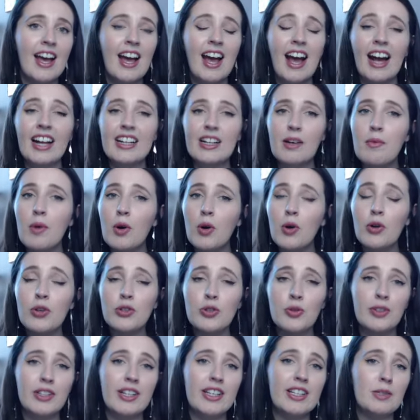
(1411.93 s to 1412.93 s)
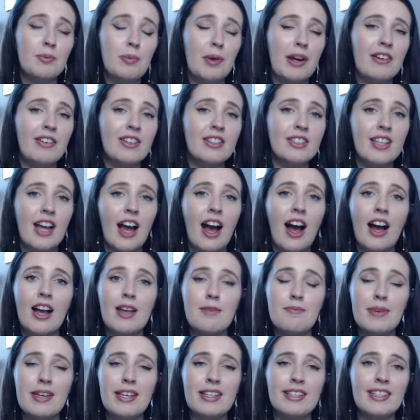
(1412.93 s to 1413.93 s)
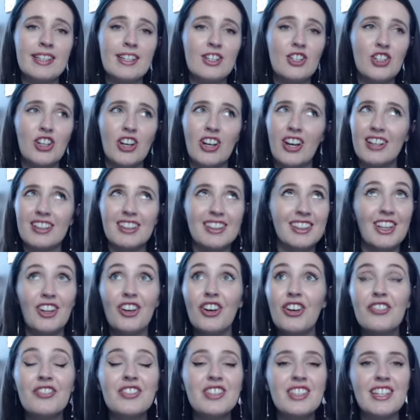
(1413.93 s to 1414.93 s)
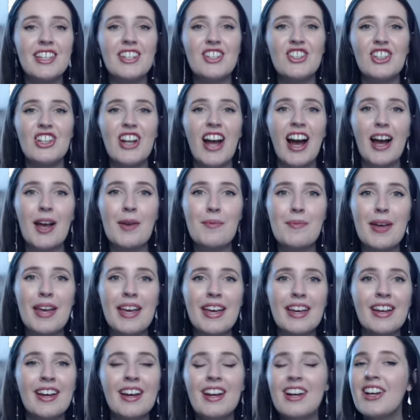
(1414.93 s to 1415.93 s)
and I'm also an experienced IB teacher. Love teaching IB.